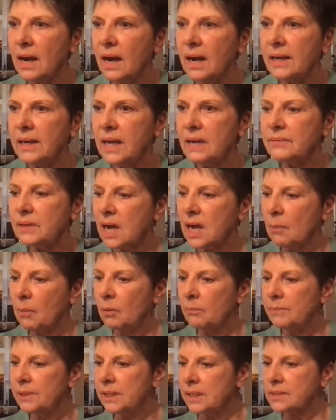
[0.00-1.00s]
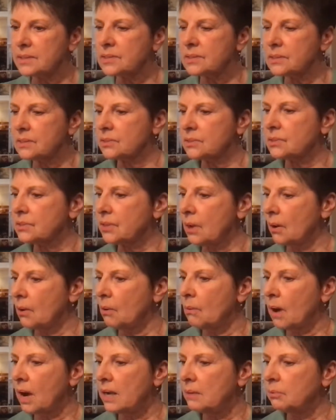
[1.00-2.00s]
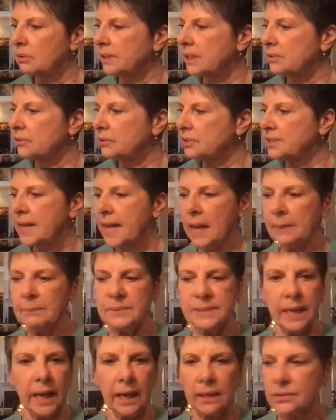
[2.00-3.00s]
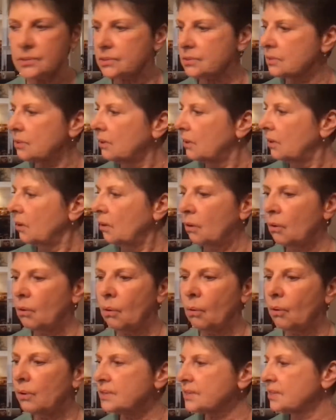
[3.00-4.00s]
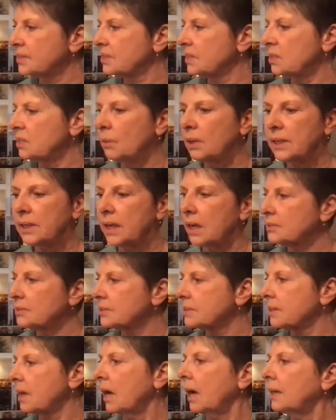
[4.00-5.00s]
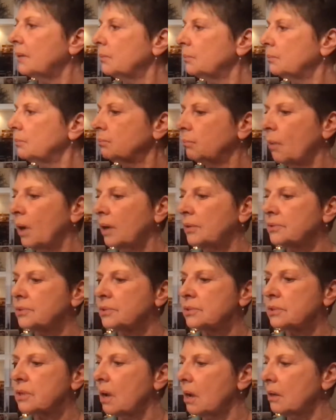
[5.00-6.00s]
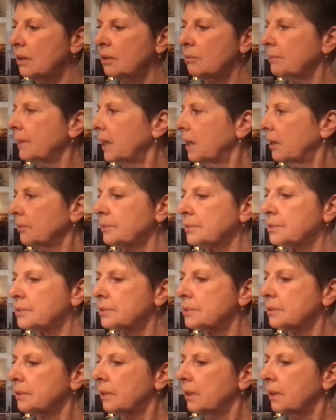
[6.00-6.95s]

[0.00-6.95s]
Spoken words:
have a couple minutes, so I will either tap dance or see what else I want to talk about.